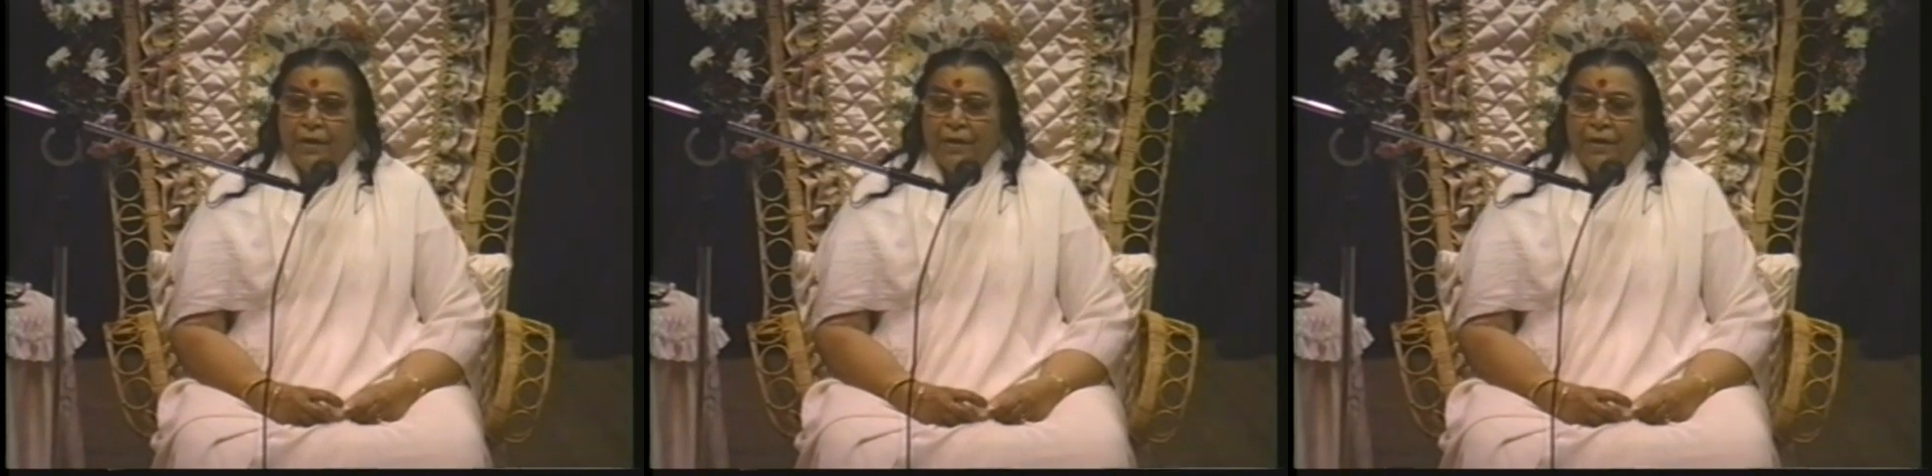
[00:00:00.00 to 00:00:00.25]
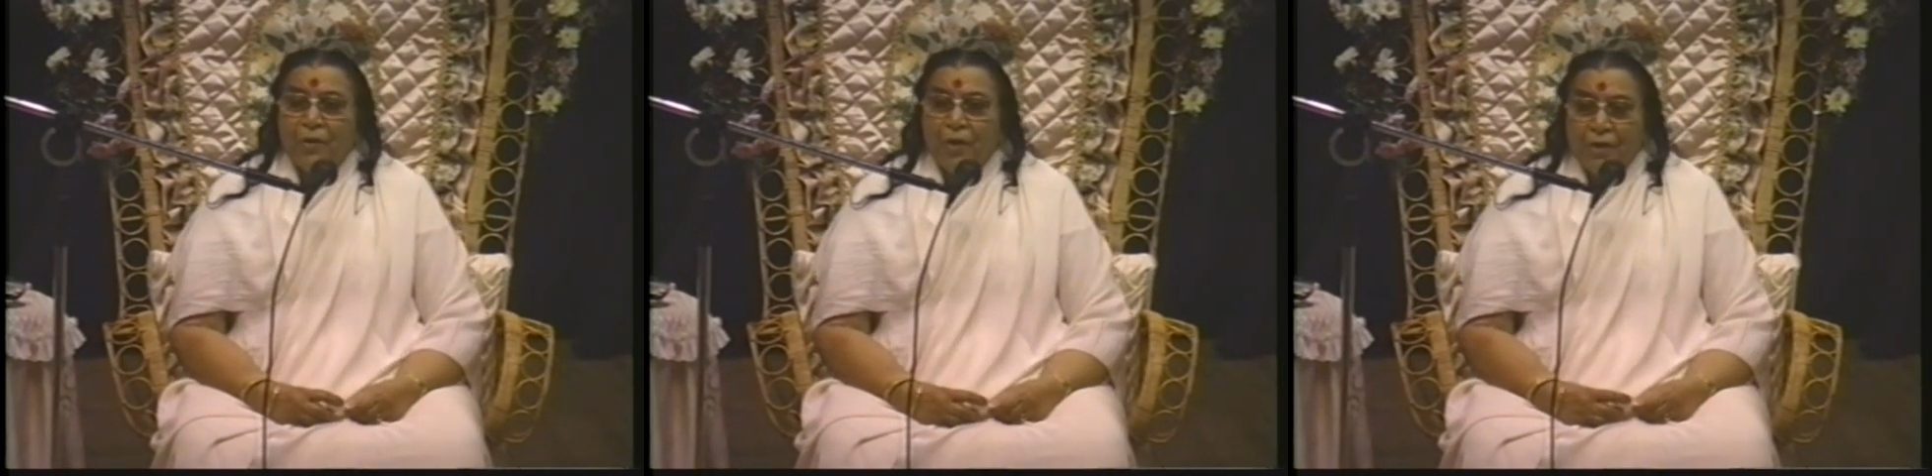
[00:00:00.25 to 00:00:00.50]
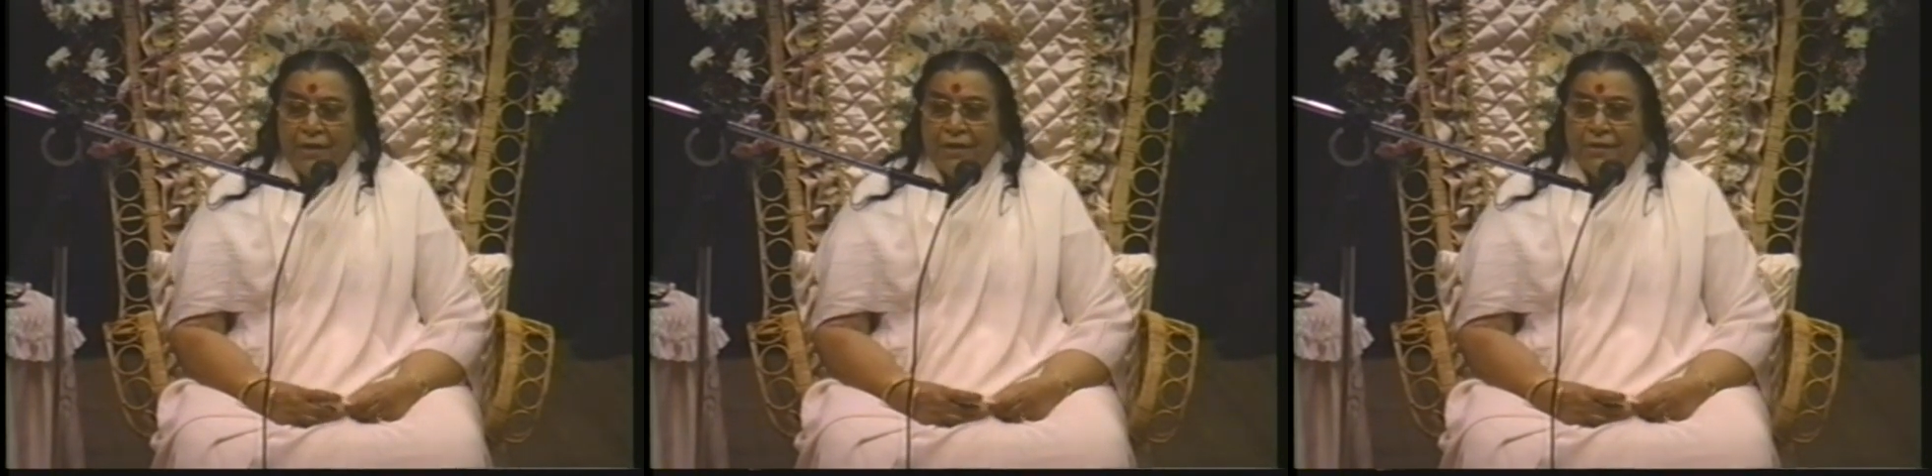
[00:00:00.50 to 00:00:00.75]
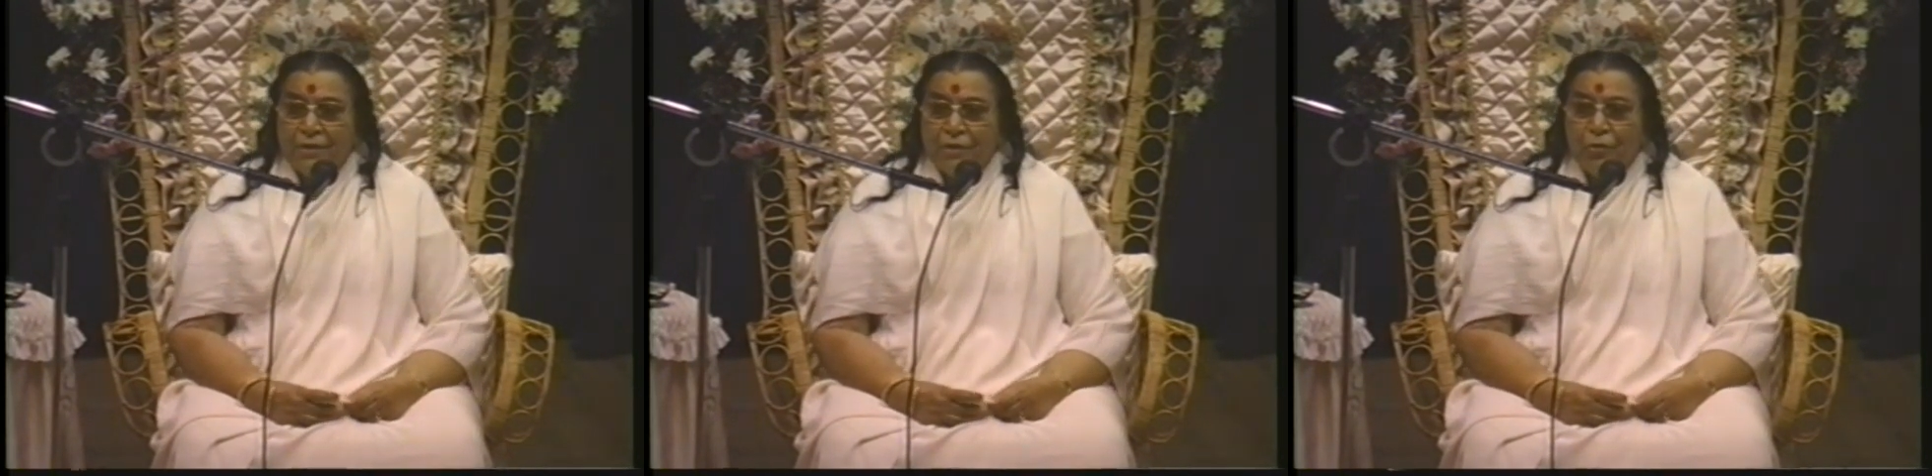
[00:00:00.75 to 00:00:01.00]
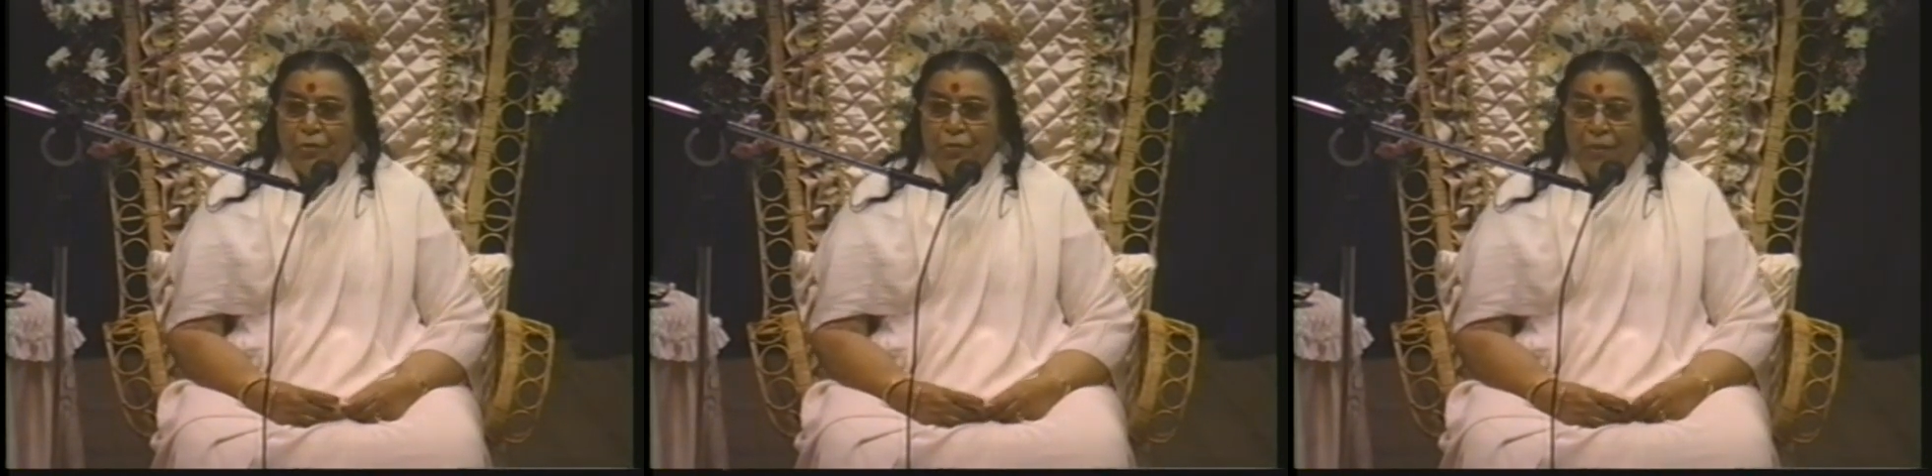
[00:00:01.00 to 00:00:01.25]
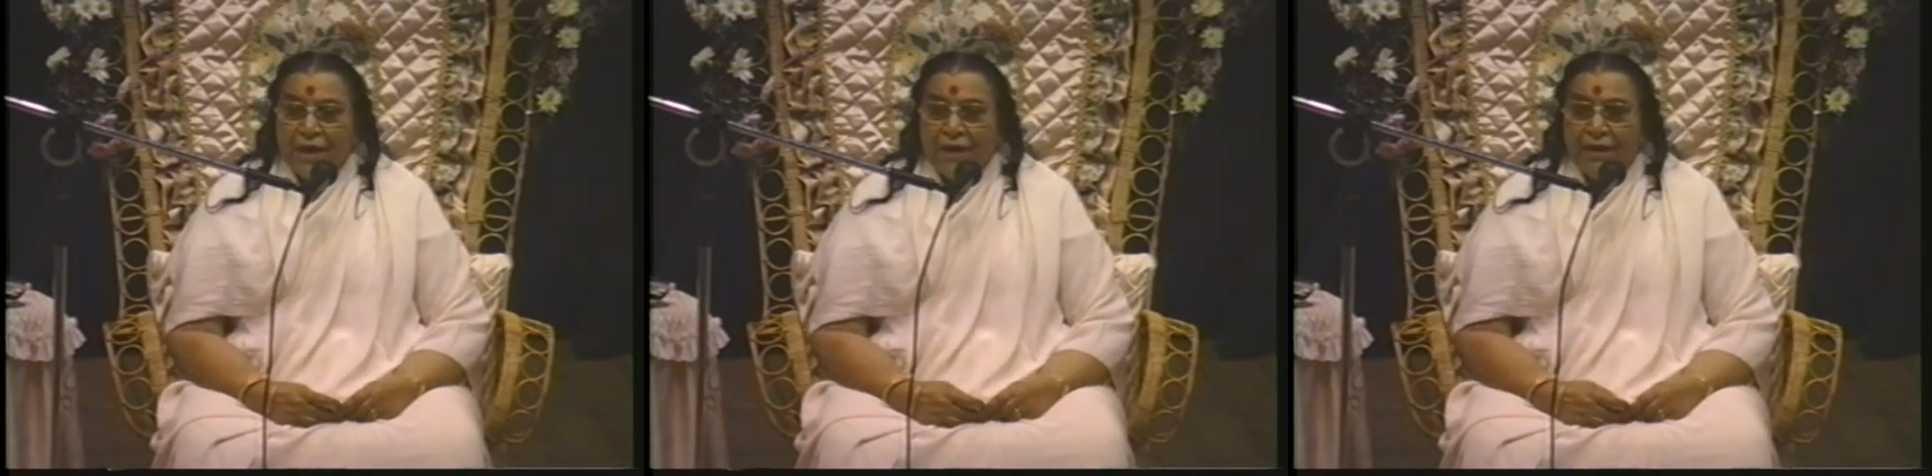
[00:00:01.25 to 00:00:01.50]
God doesn't know
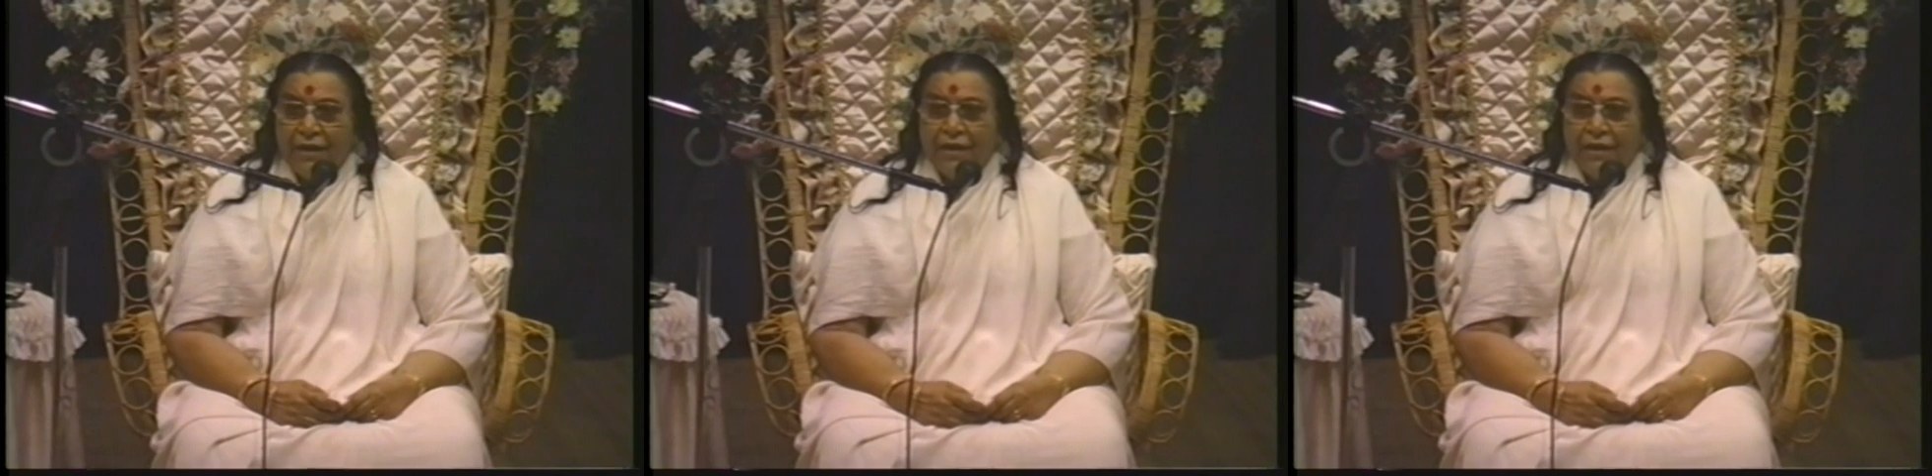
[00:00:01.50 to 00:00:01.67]
money.